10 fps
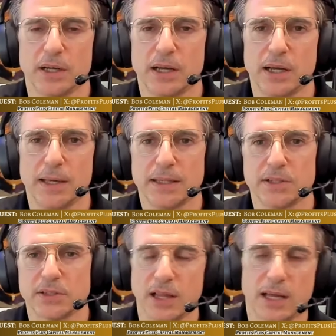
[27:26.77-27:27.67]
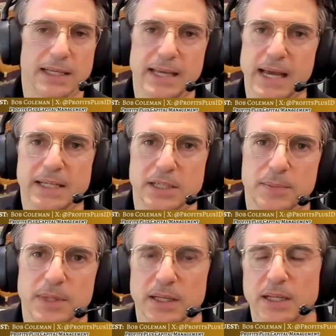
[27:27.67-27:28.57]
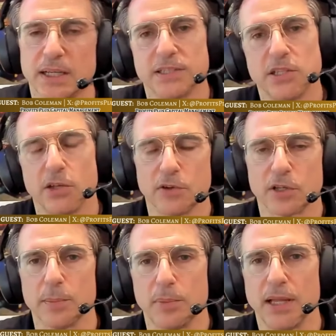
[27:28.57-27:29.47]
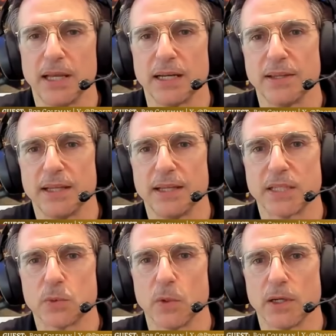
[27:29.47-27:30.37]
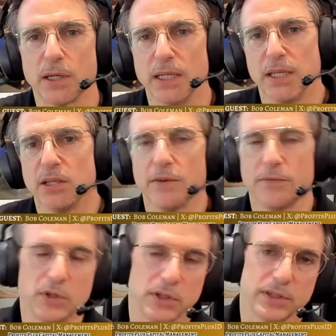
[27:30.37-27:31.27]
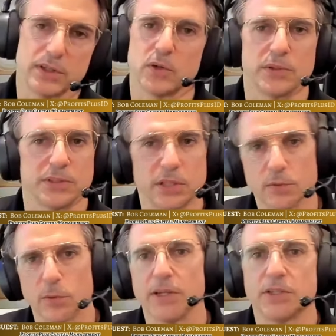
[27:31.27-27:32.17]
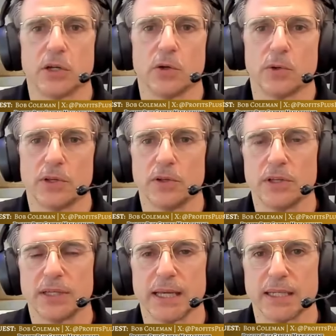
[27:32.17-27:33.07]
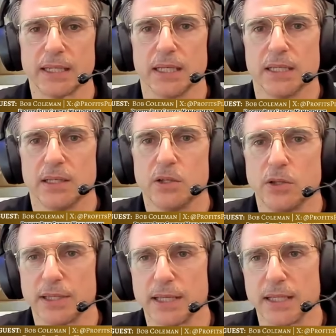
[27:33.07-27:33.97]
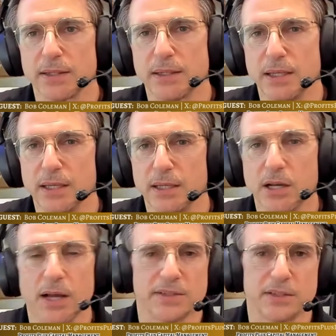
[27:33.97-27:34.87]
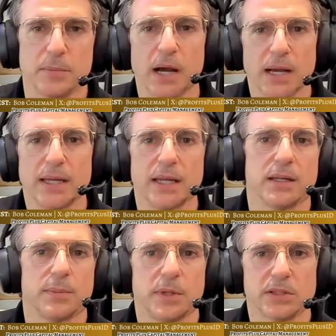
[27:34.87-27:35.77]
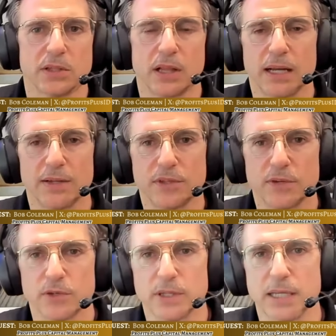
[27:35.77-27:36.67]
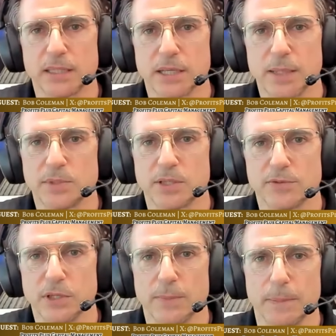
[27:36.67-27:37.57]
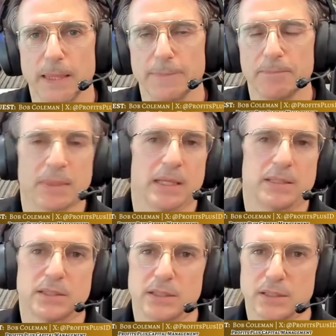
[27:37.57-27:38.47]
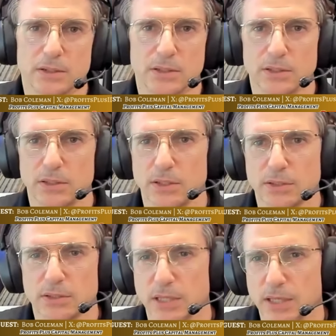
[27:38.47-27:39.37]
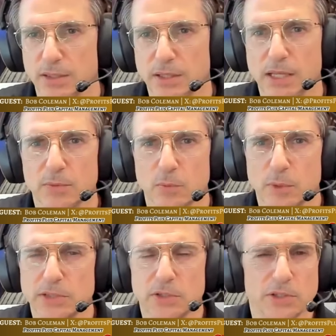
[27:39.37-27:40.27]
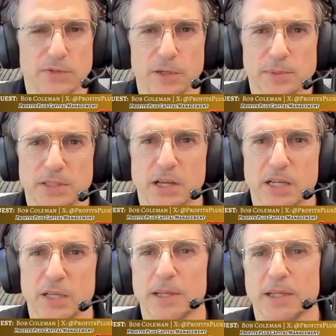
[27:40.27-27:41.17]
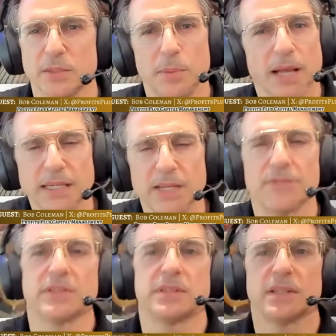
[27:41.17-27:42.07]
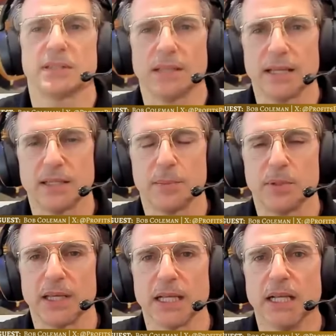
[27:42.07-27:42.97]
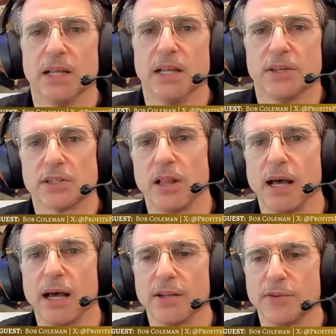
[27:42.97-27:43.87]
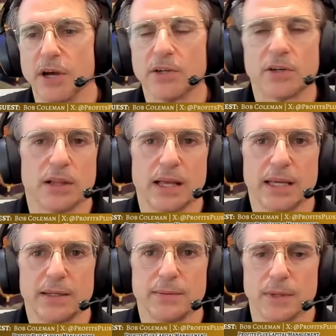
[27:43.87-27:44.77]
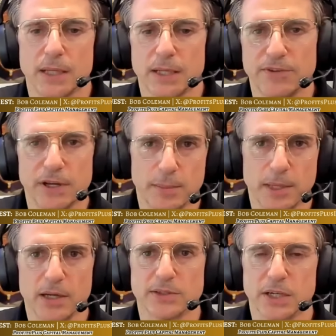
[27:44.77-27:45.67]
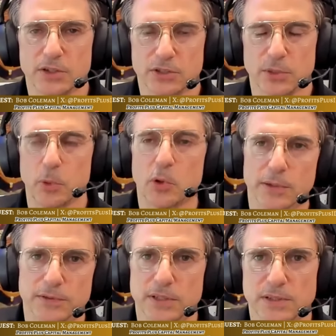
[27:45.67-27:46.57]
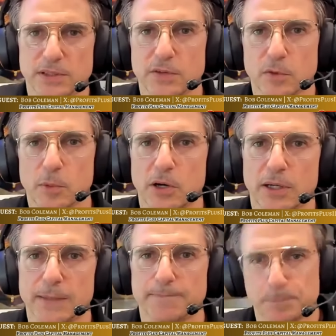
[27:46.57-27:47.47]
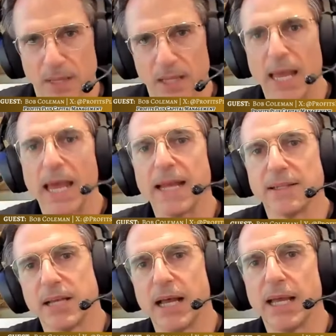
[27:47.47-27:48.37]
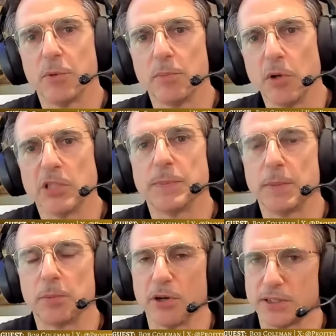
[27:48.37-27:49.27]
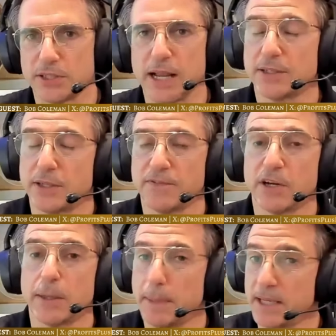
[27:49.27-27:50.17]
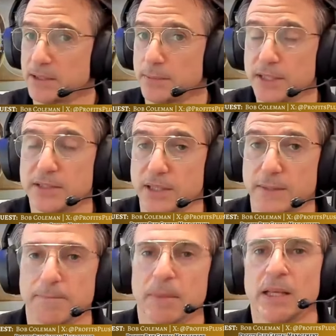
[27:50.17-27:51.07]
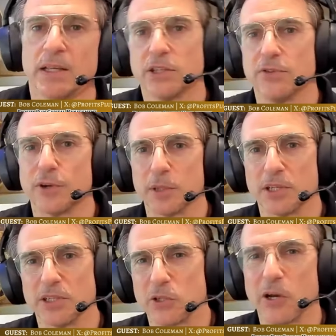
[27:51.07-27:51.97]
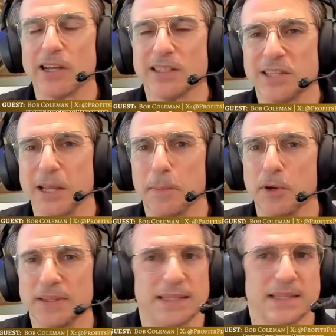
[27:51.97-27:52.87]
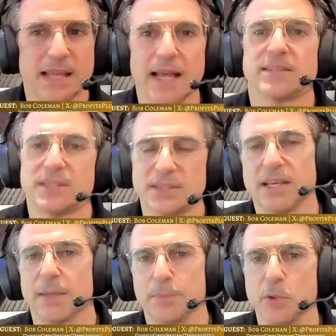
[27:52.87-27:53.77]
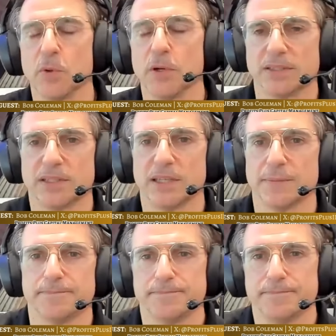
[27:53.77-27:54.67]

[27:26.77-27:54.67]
There's a lot of catch up that silver can play. And I think that's where, if you look at the gold silver ratio, or you look at the cost of mining, I mean, there's a lot of different types of, so there's research firms that talk about supply deficits and that type of thing. There's a lot of underlying fundamentals that are supportive to the silver market at a time when most people are actually very pessimistic. So from a contrarian standpoint, that's the setup you want to see.